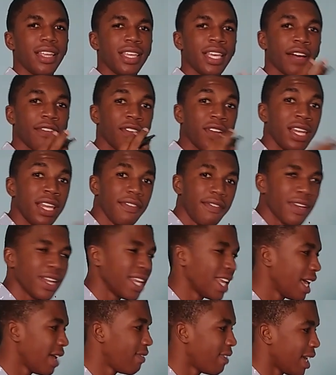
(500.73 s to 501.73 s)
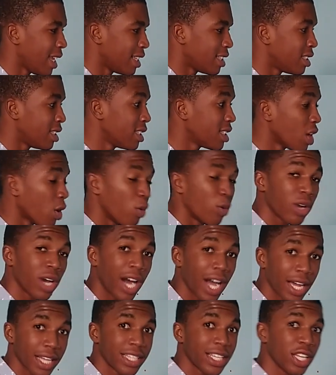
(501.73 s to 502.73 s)
You have to live your life like this. This is how
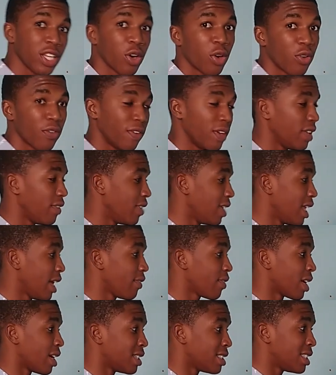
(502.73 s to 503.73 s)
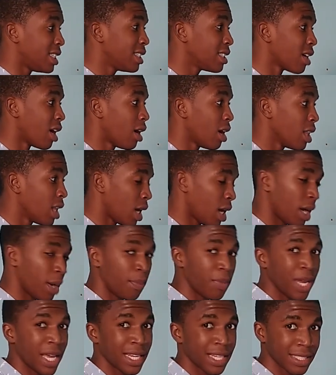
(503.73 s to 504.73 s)
God tell you how to live your life, because these all
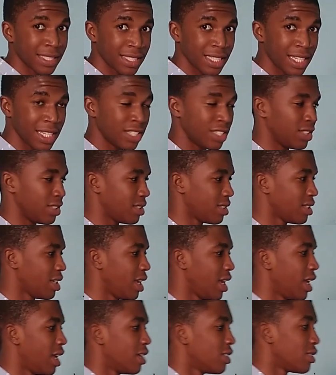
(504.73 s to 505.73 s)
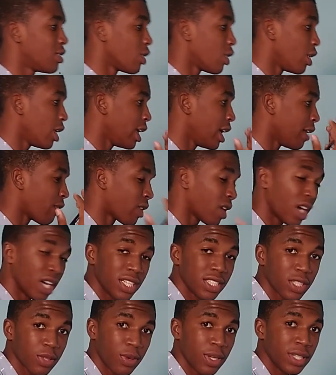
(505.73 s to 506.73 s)
apply in stages. So you have
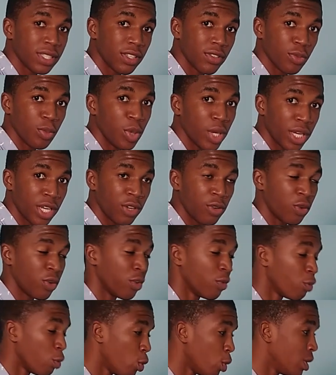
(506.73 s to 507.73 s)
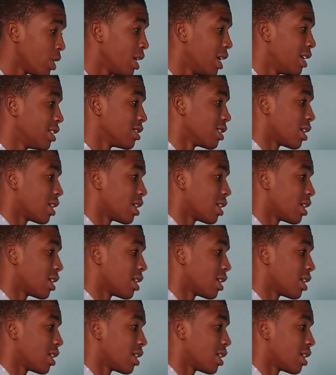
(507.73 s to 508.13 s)
consequences to breaking your own rule.